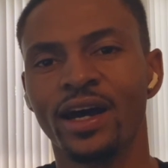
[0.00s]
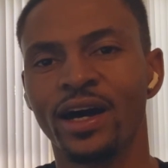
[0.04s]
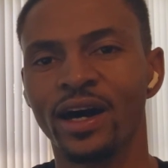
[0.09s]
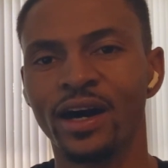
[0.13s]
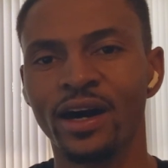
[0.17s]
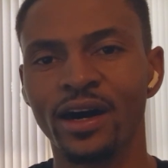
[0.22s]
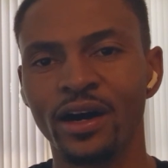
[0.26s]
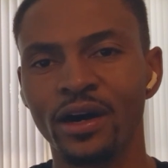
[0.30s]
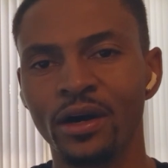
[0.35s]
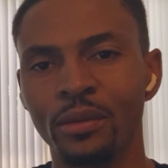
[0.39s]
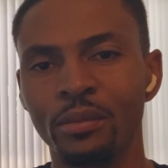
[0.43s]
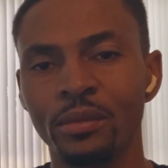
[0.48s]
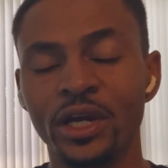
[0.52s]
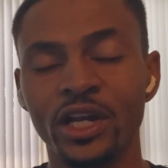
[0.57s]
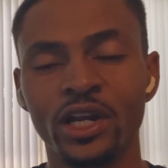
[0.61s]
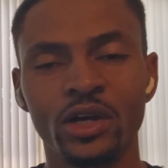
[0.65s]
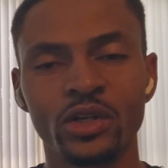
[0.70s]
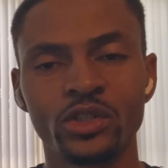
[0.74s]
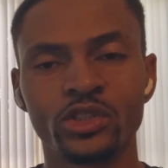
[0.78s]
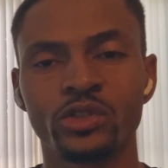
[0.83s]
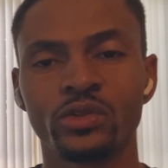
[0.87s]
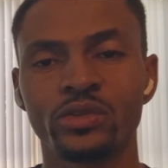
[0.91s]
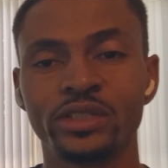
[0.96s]
Um, it
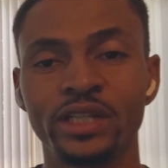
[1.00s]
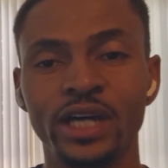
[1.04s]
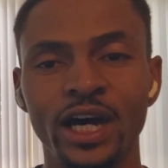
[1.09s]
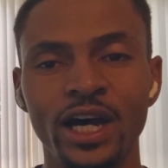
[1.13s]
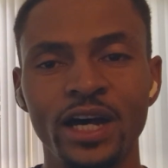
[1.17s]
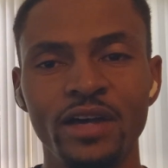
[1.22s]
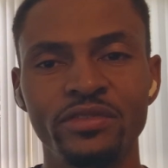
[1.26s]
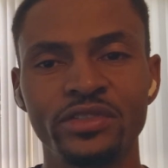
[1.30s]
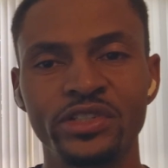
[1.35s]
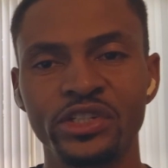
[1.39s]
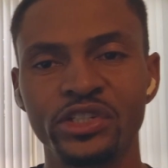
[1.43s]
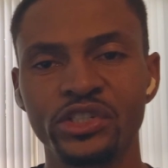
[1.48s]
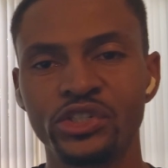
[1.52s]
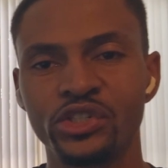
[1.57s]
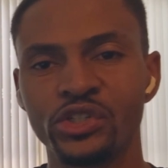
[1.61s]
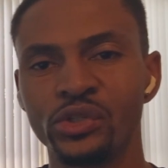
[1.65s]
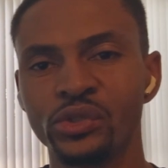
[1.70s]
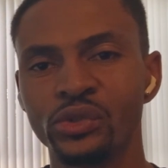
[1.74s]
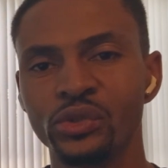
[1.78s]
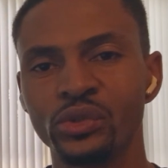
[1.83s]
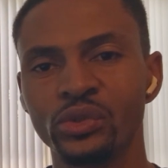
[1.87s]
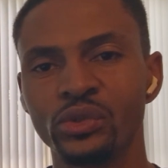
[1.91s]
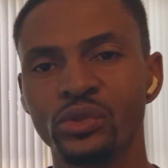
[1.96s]
also dives
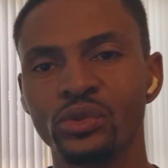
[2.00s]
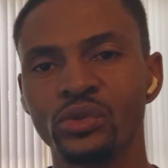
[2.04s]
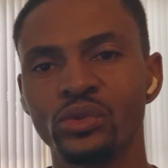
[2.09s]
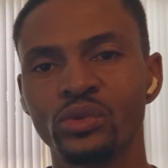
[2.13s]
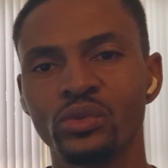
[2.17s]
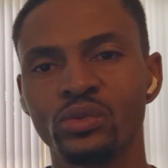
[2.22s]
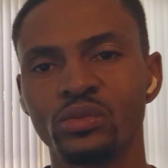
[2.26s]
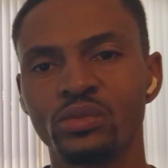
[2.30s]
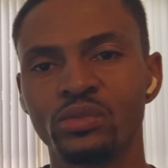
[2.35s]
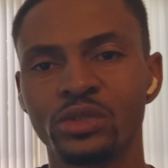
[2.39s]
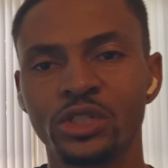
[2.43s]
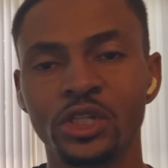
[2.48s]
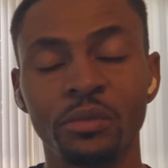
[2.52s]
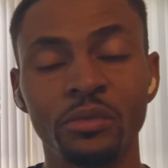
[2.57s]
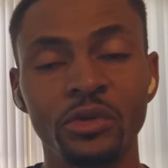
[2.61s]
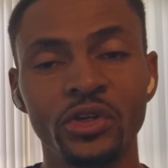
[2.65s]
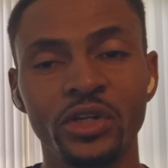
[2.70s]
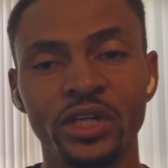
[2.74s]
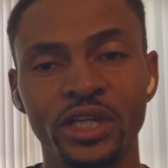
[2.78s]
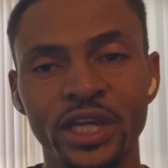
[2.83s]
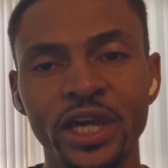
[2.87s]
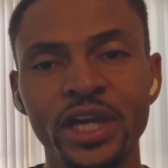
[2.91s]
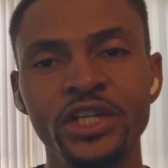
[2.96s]
into
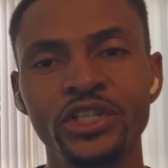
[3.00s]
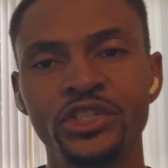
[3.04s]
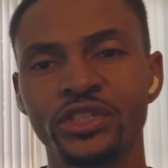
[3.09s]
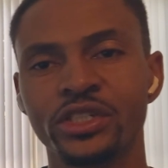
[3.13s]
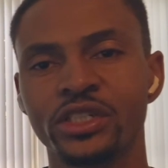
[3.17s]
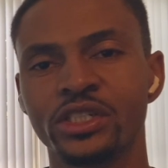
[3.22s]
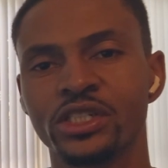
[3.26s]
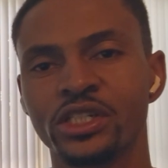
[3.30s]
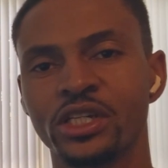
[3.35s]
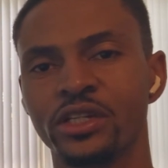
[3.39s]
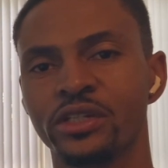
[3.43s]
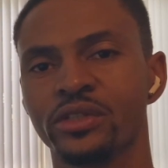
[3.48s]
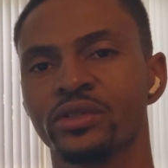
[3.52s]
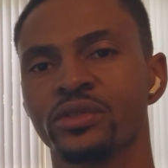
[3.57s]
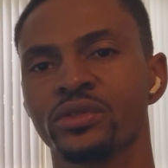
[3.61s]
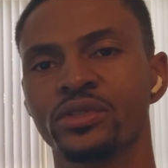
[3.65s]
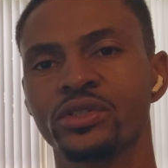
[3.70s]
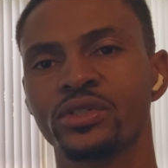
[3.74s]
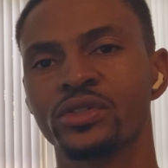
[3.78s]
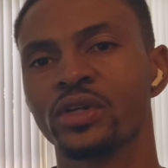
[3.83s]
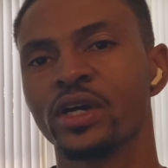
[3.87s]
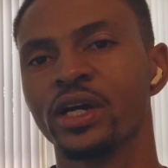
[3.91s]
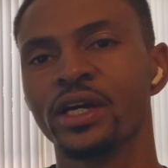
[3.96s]
communication
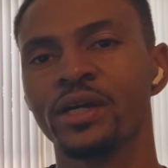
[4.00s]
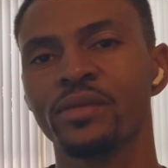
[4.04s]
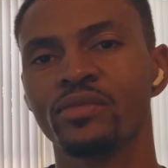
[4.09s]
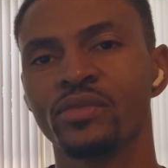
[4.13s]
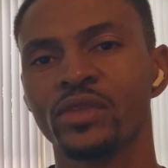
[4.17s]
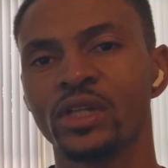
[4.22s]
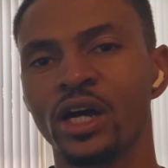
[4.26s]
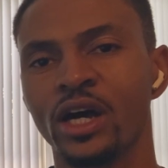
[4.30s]
skills, right?